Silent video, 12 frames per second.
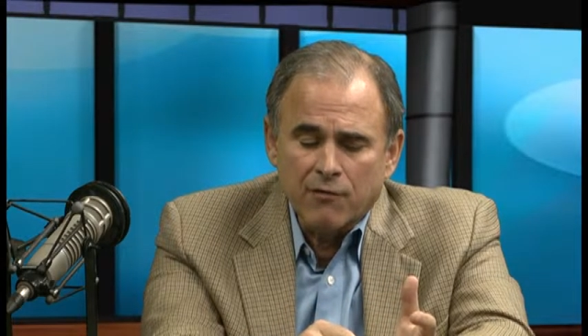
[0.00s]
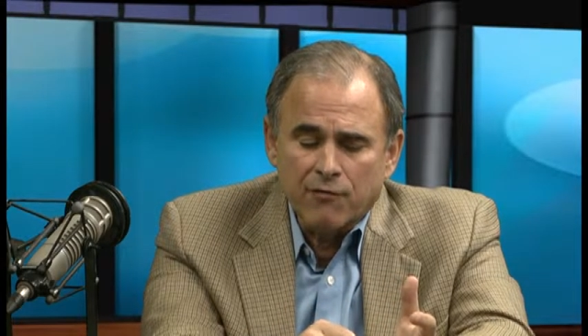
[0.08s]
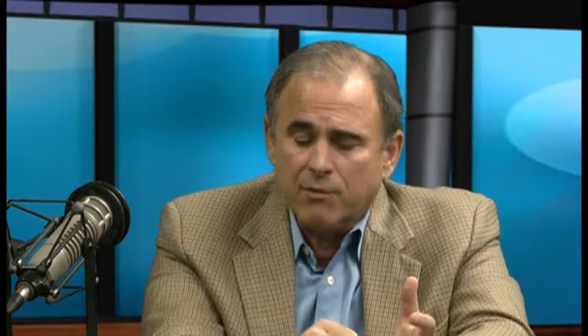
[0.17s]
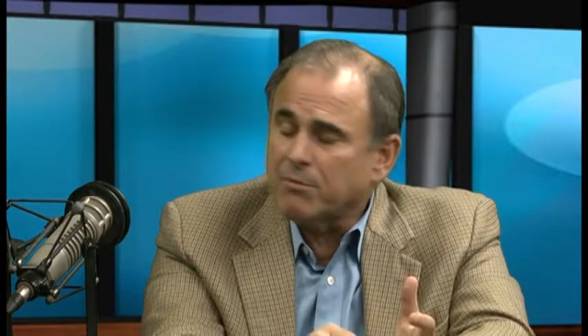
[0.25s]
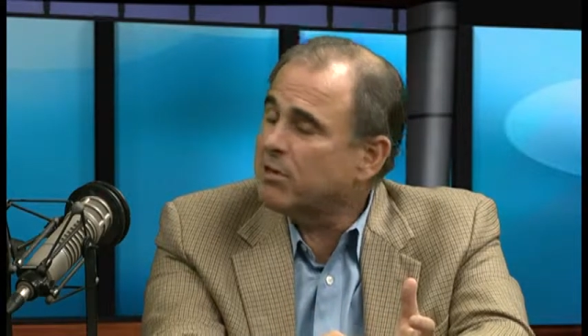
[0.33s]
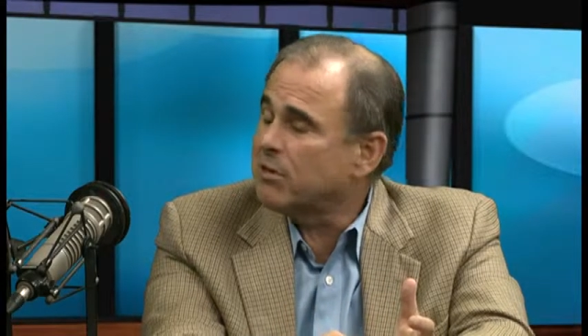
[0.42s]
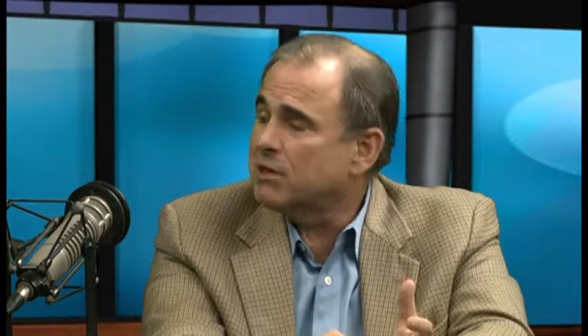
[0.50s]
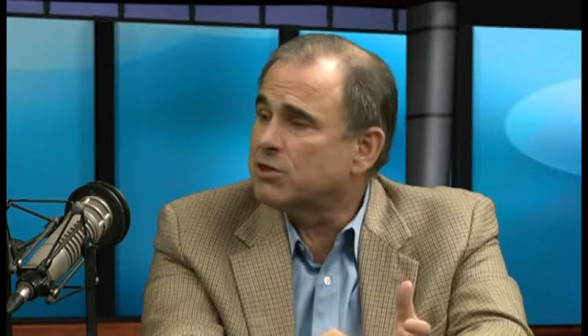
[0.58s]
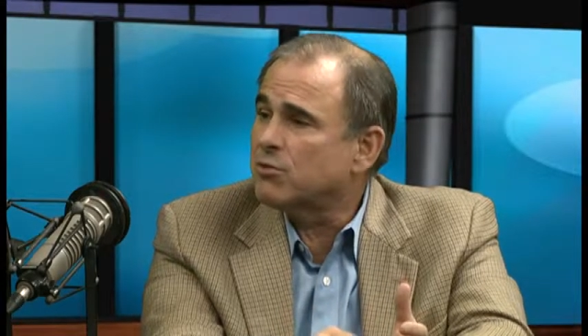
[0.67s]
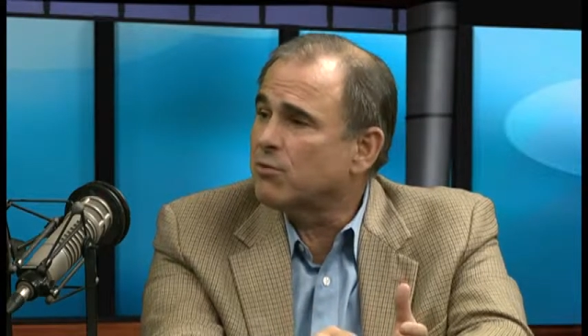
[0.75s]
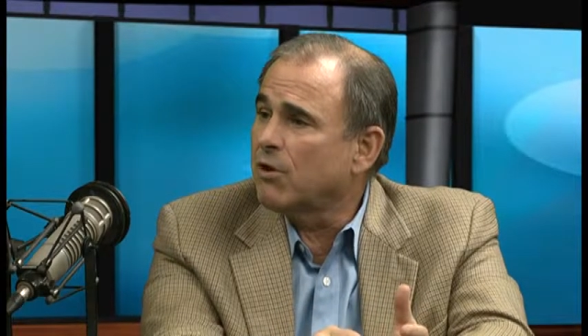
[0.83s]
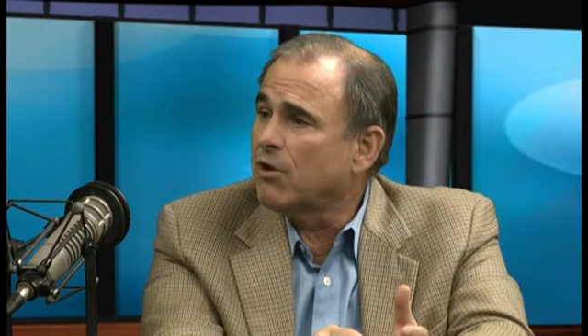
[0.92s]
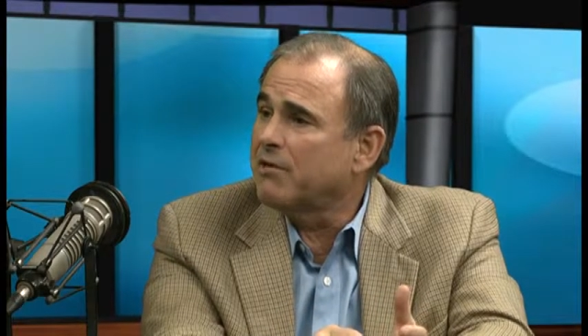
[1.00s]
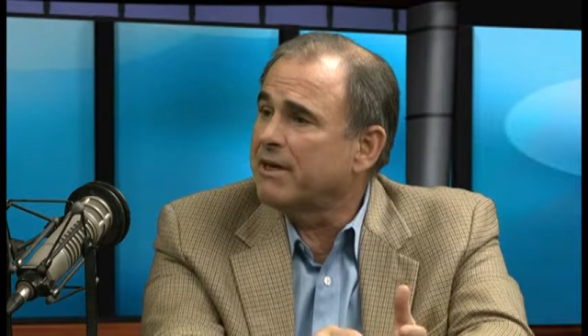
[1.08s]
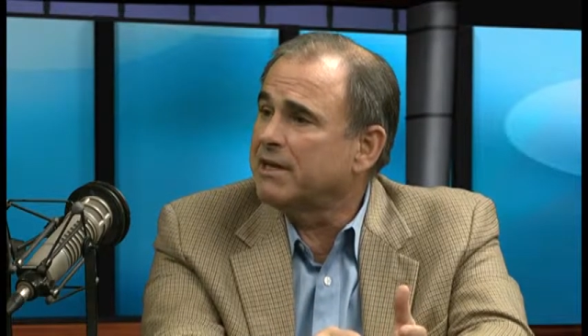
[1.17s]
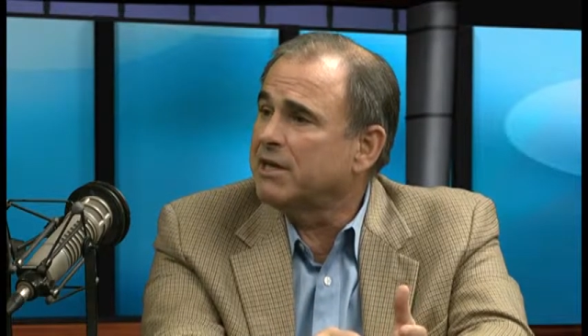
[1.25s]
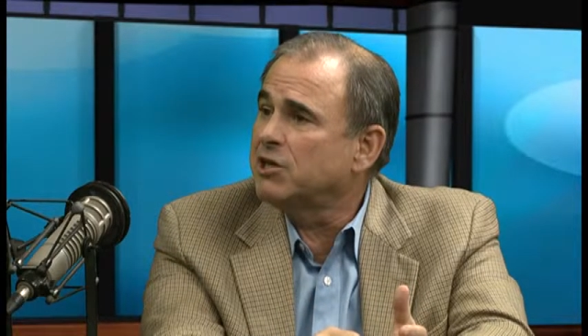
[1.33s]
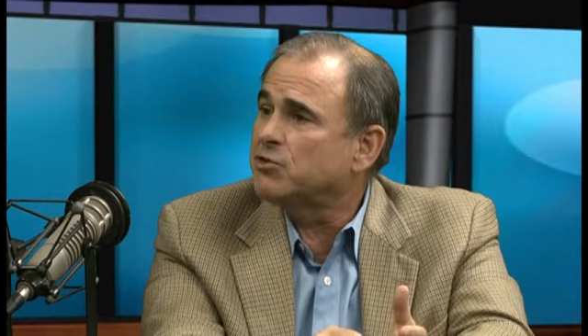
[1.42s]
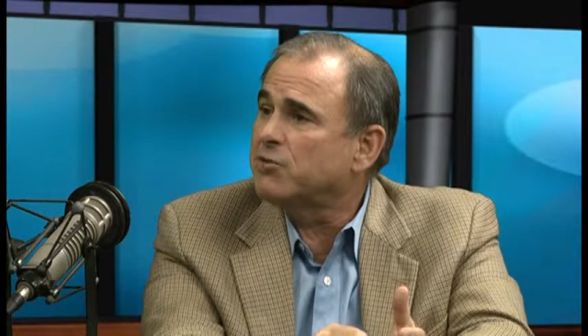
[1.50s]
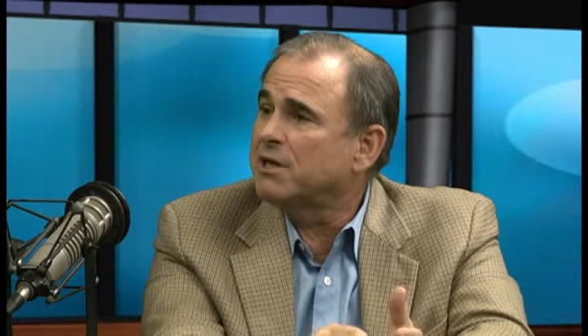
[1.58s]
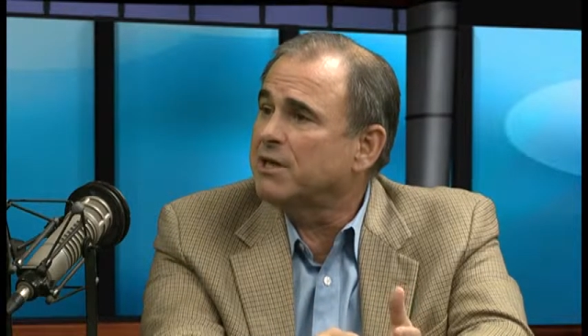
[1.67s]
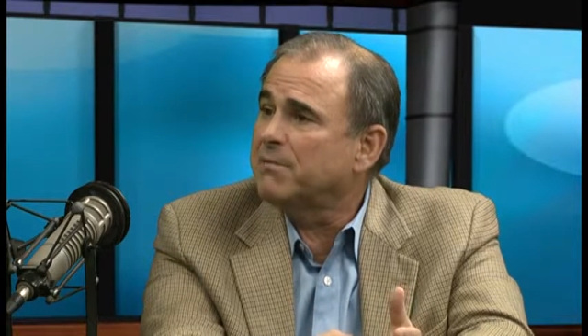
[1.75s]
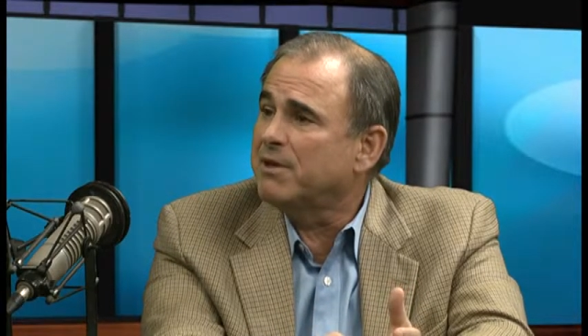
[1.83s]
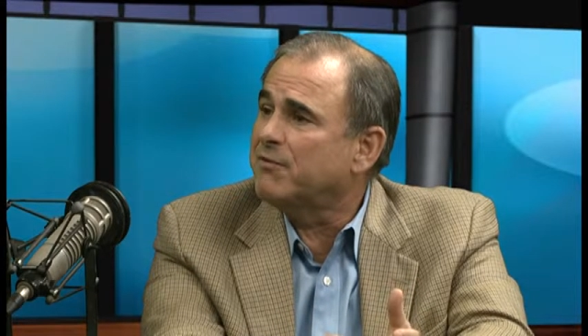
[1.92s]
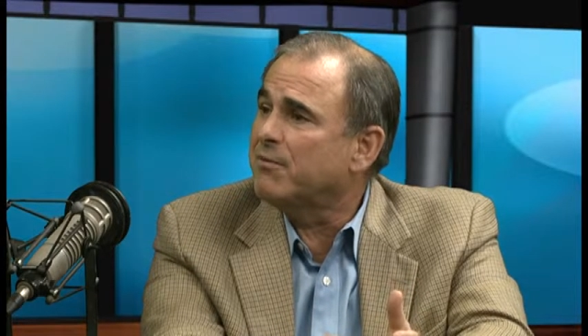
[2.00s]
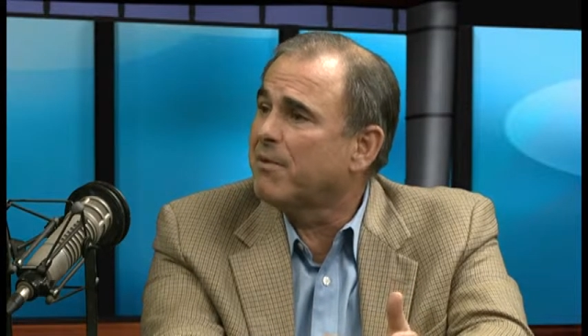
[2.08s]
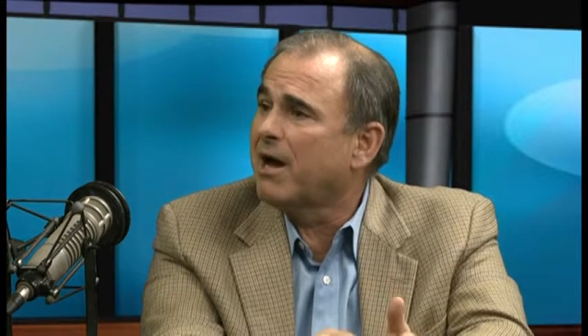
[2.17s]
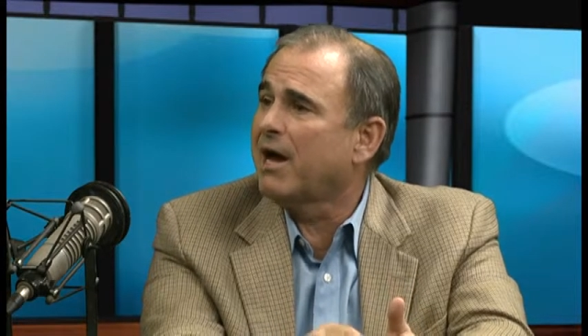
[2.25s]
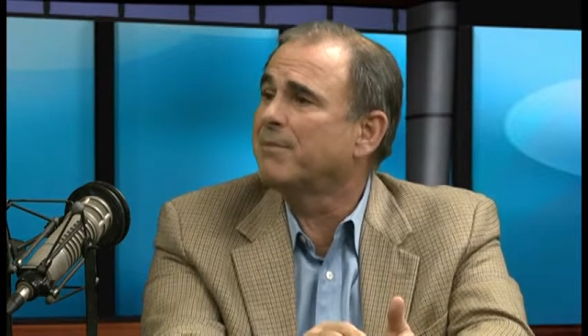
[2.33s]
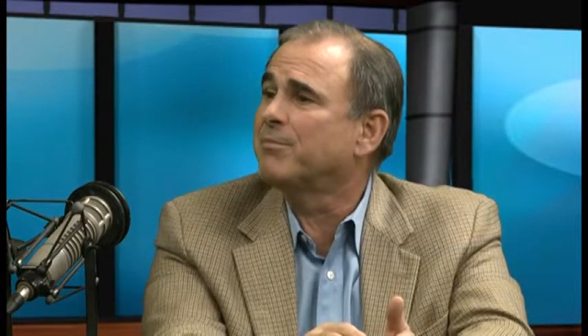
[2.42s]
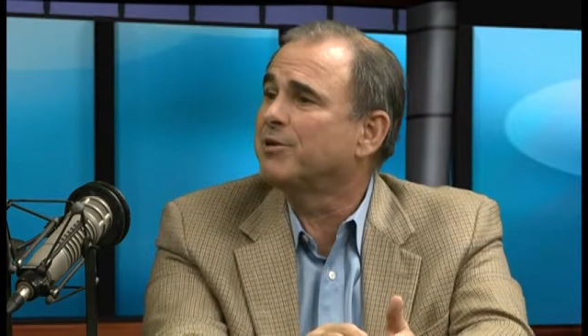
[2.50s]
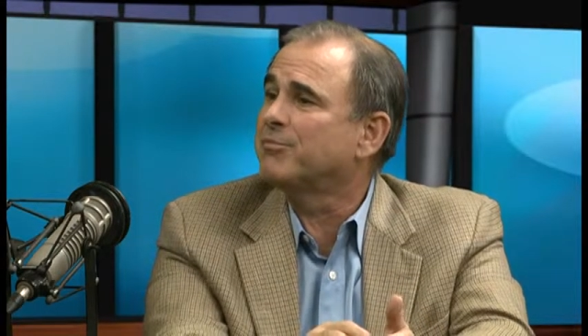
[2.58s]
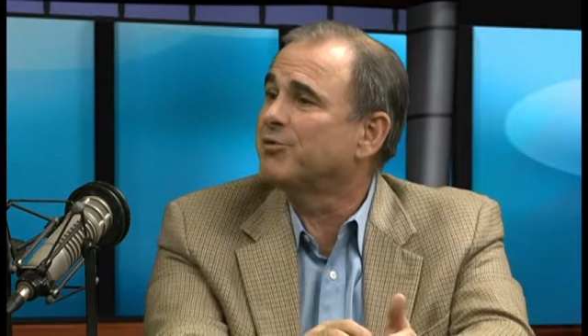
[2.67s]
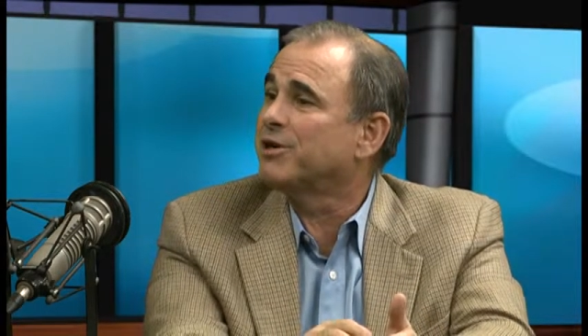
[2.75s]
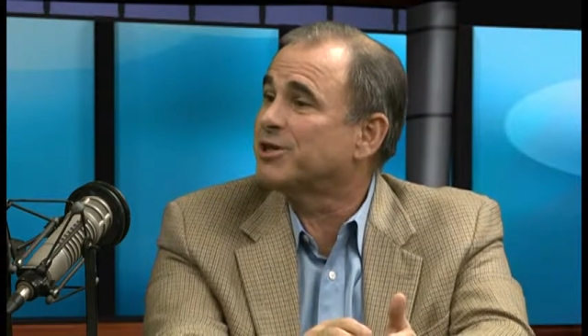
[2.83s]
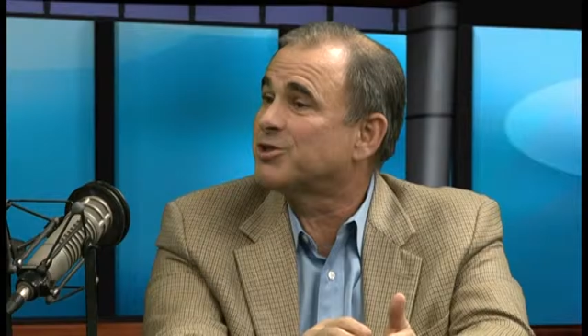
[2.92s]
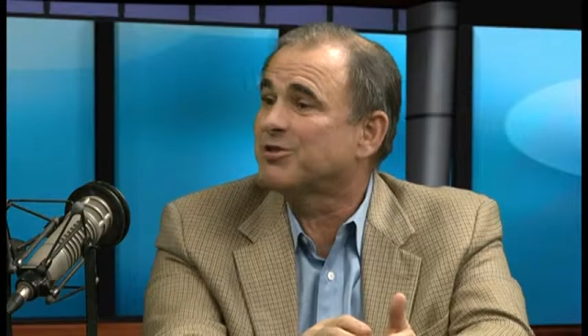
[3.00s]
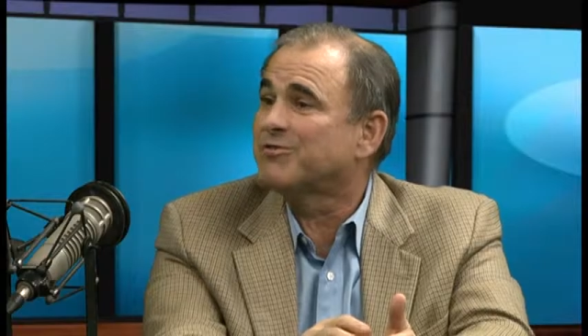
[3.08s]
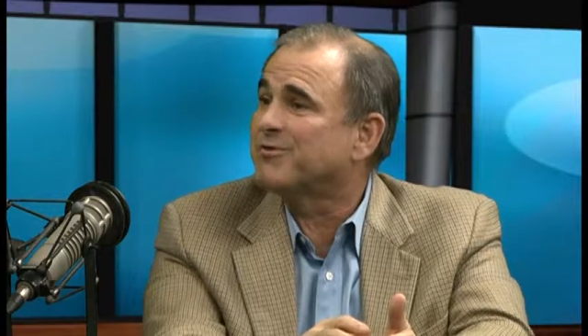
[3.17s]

from cholesterol, that injury can be from high blood pressure,